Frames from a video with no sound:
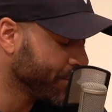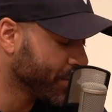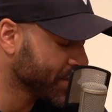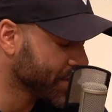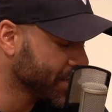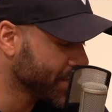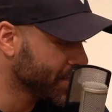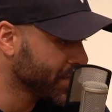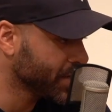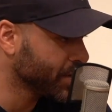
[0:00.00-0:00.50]

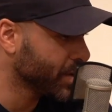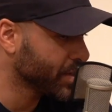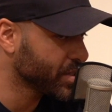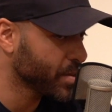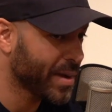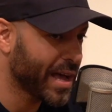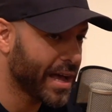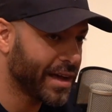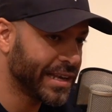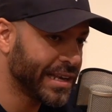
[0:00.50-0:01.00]
wasn't until I was
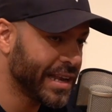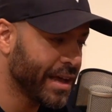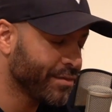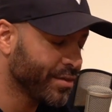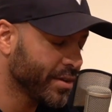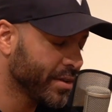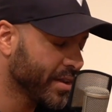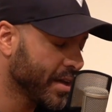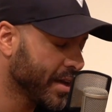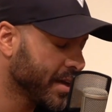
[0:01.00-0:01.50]
about
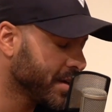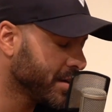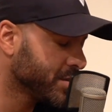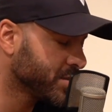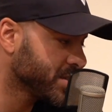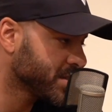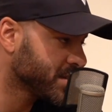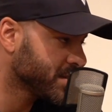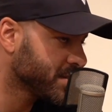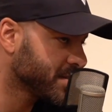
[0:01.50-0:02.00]
11 that I
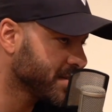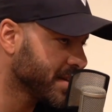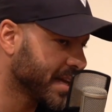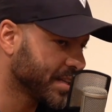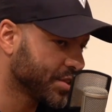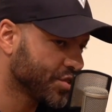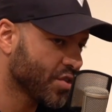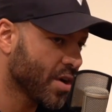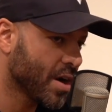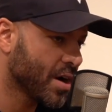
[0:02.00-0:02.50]

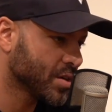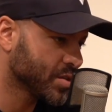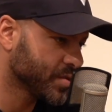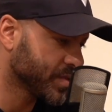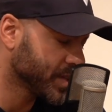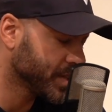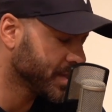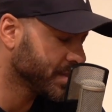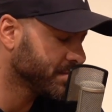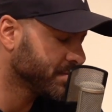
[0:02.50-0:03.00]
had trials
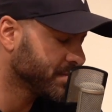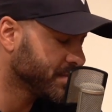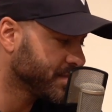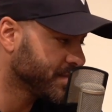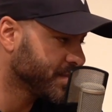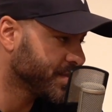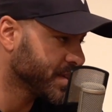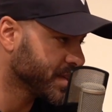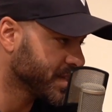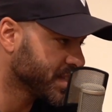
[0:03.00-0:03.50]
for
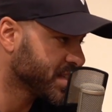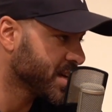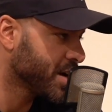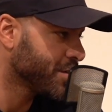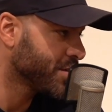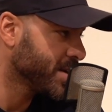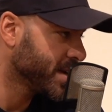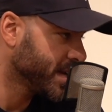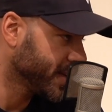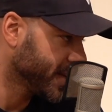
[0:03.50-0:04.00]

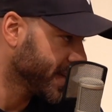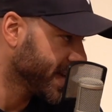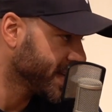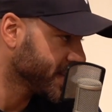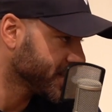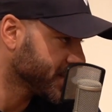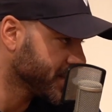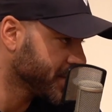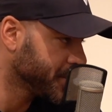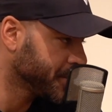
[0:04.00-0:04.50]
Surrey and
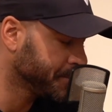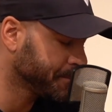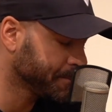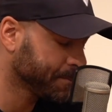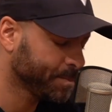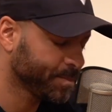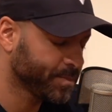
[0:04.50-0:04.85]
Kingston,